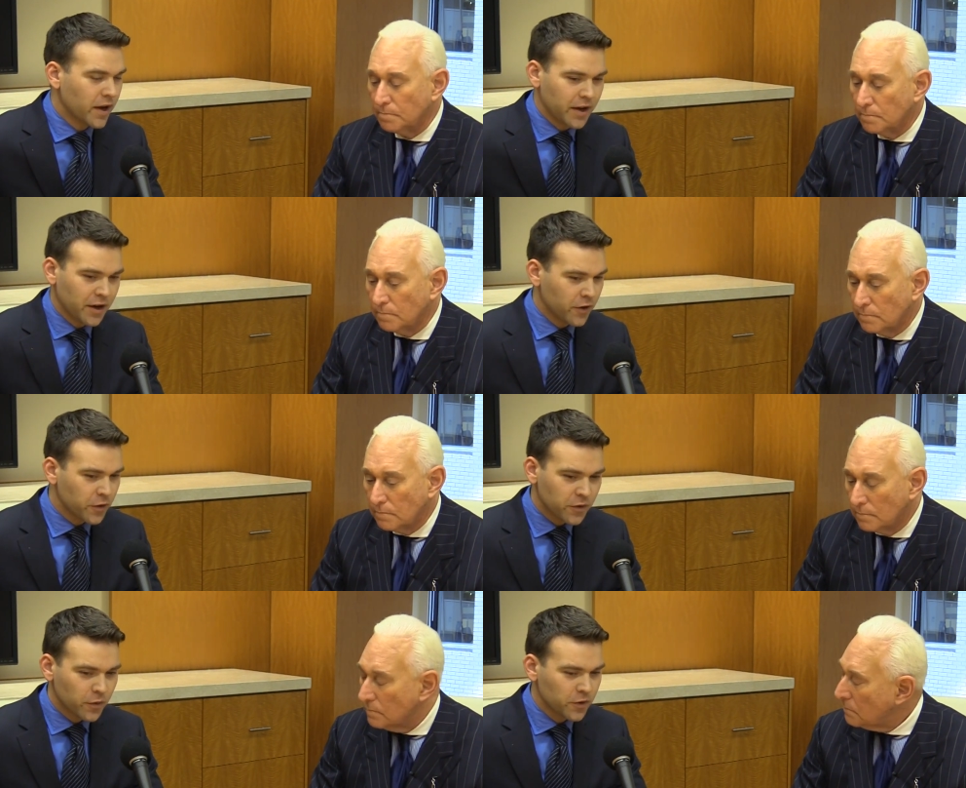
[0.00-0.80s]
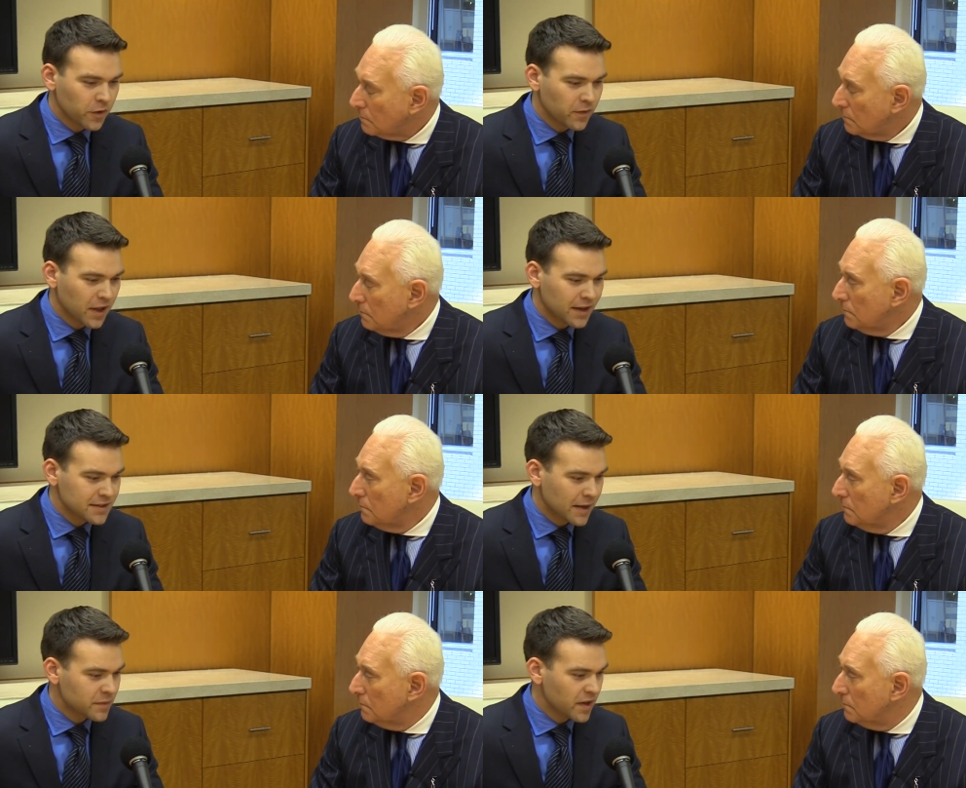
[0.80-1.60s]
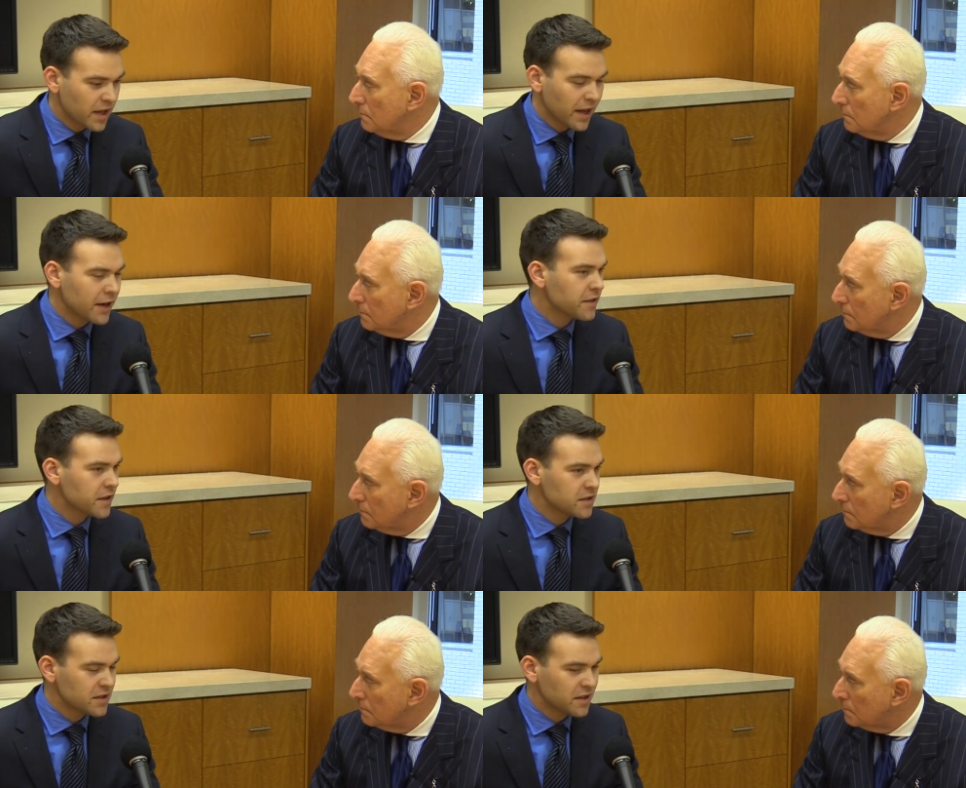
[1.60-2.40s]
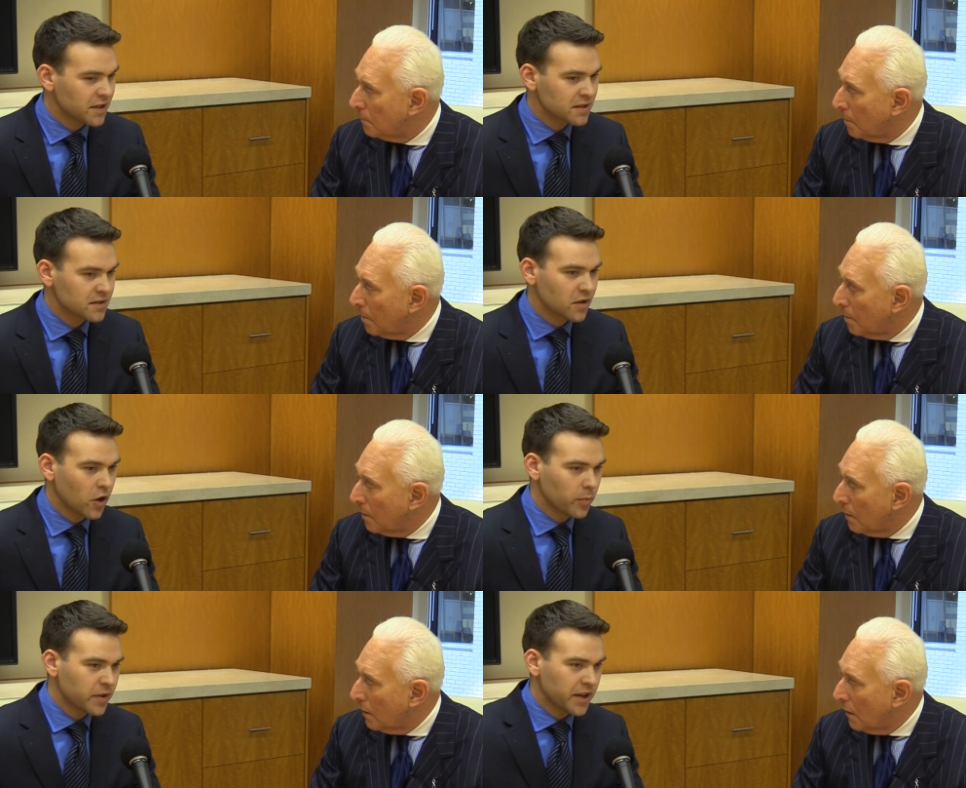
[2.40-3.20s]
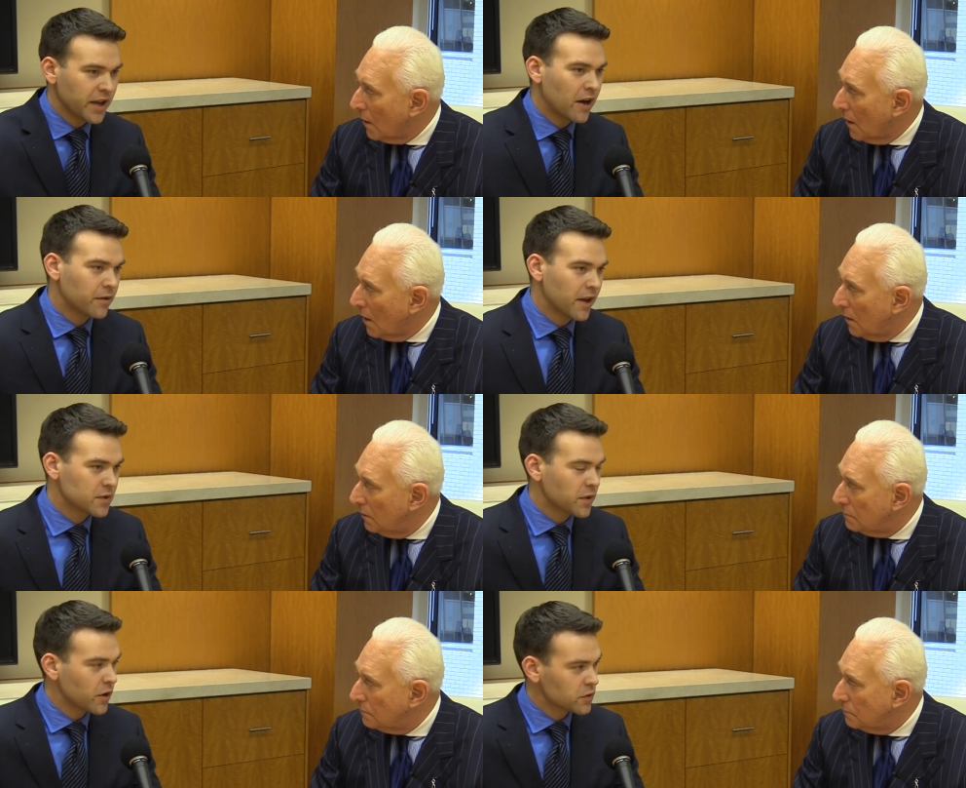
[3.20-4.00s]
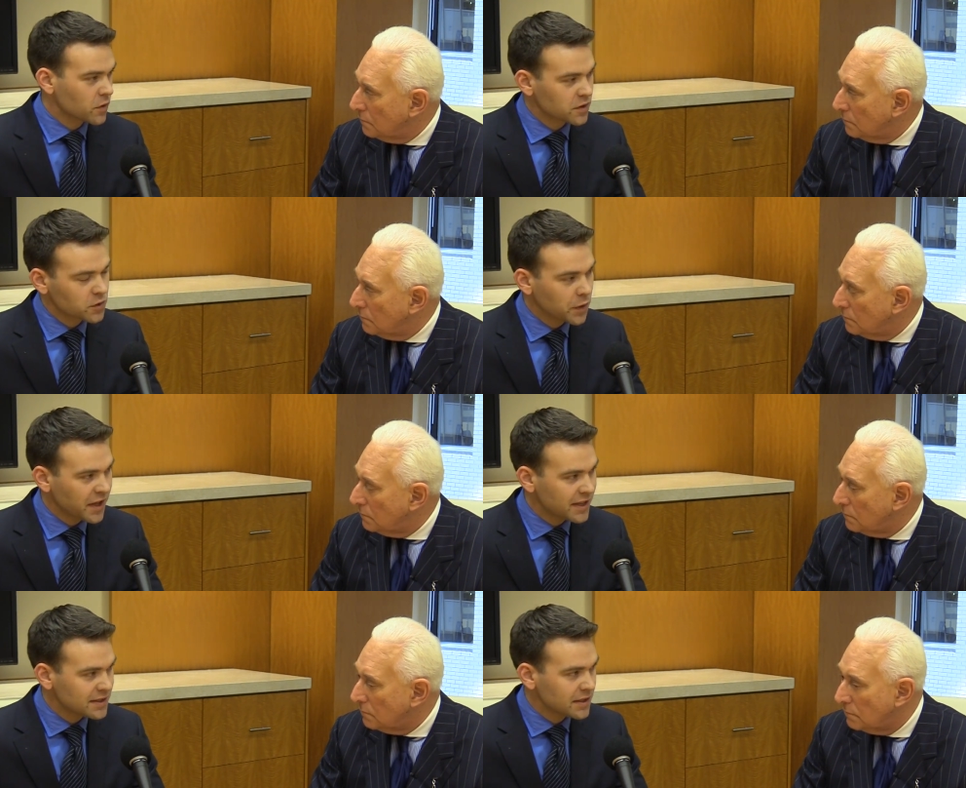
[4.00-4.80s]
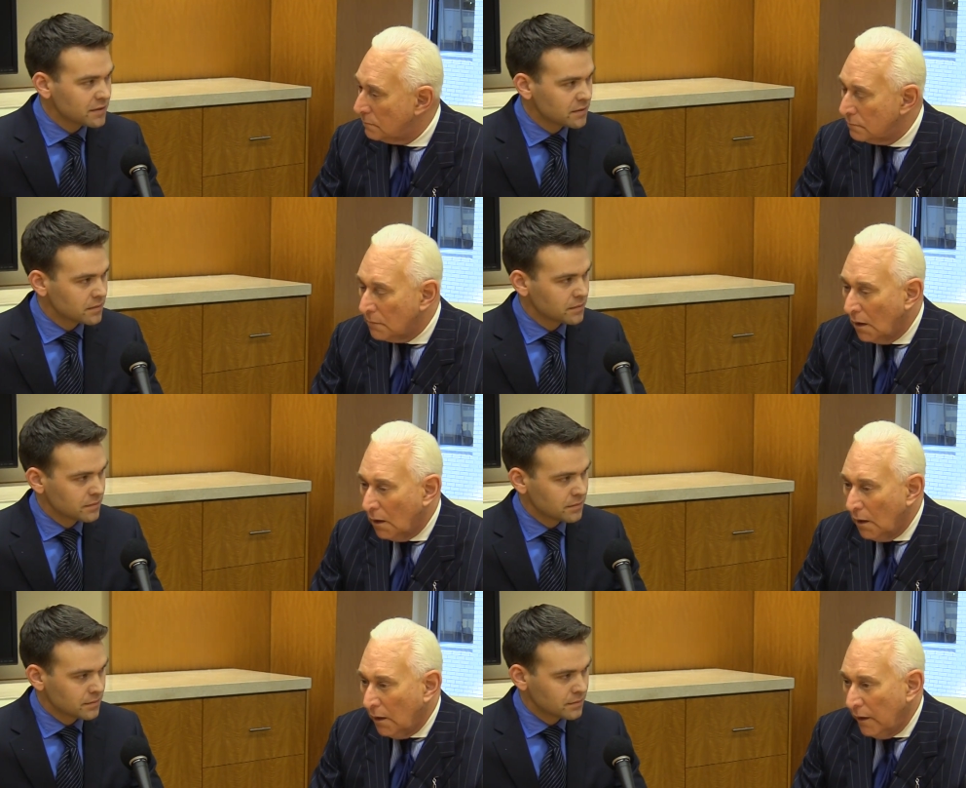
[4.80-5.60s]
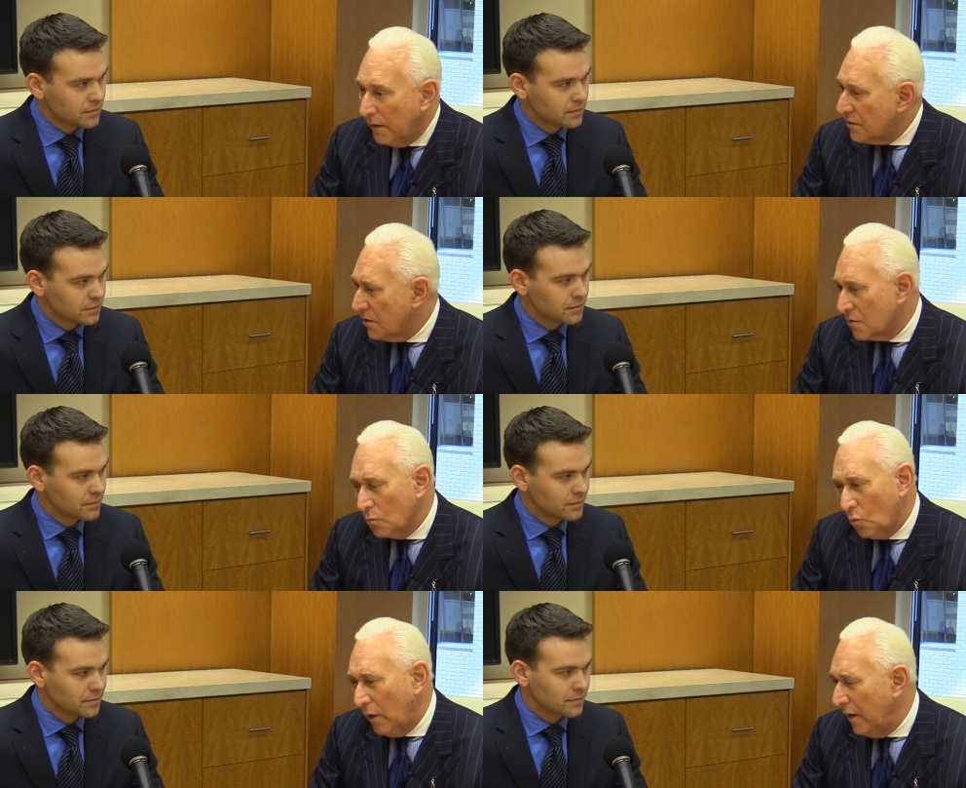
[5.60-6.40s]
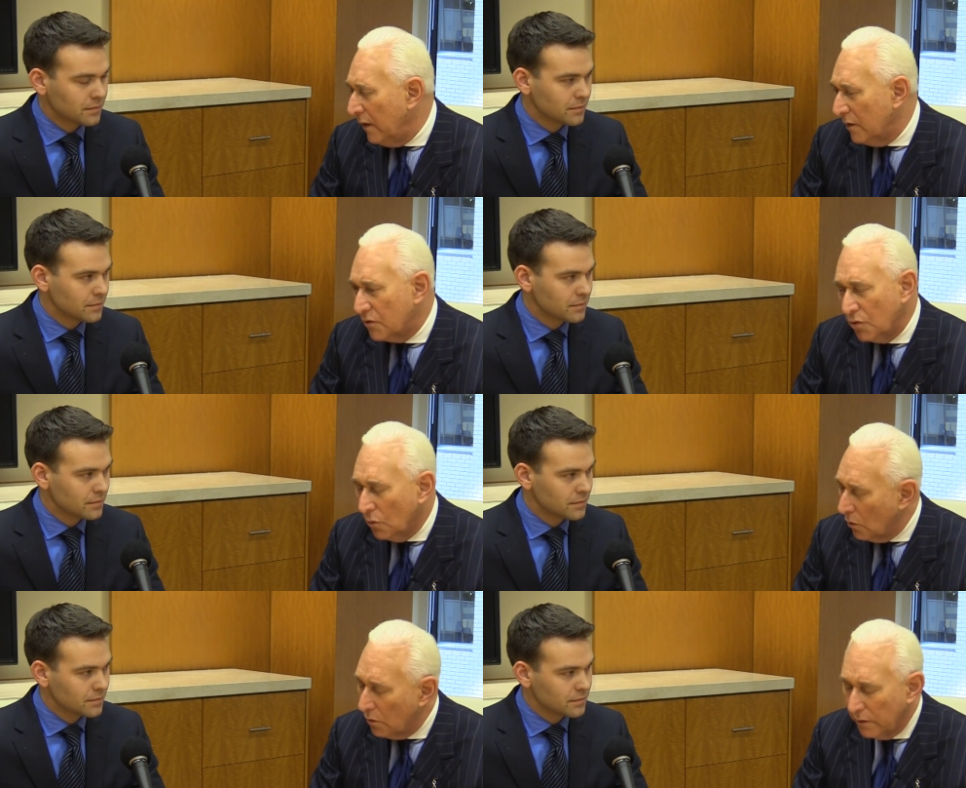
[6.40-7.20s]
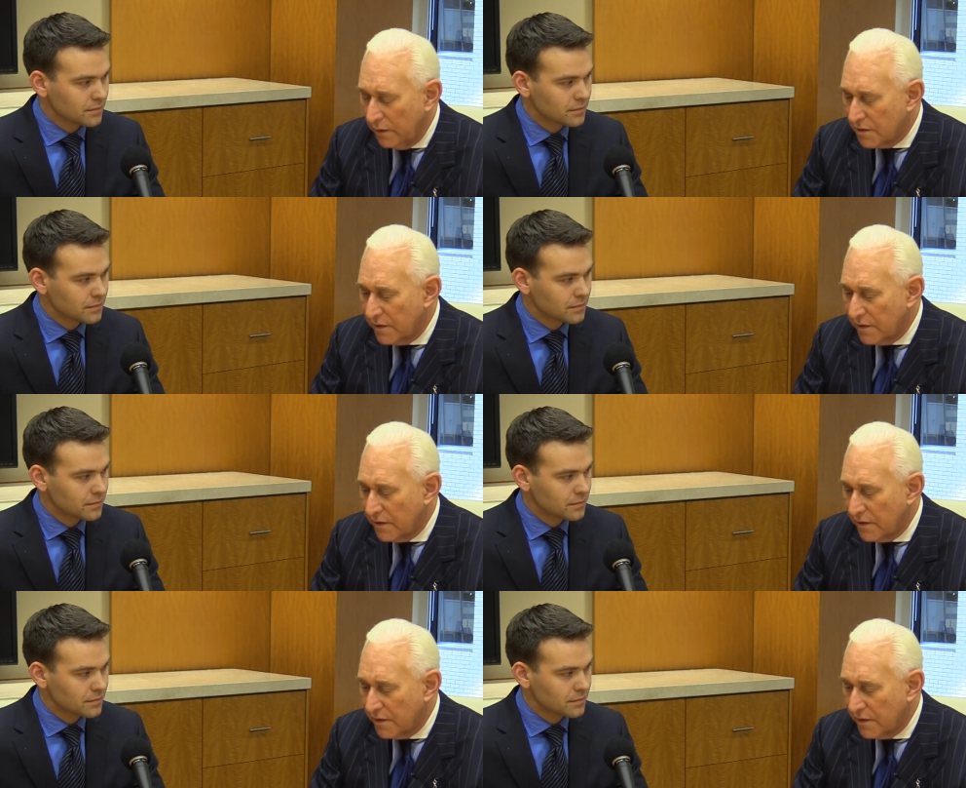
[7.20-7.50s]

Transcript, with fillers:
Speaker 1: I know you don't have a lot of time today, how do you see this all playing out as we go towards 2018?
Speaker 2: It's just way too early to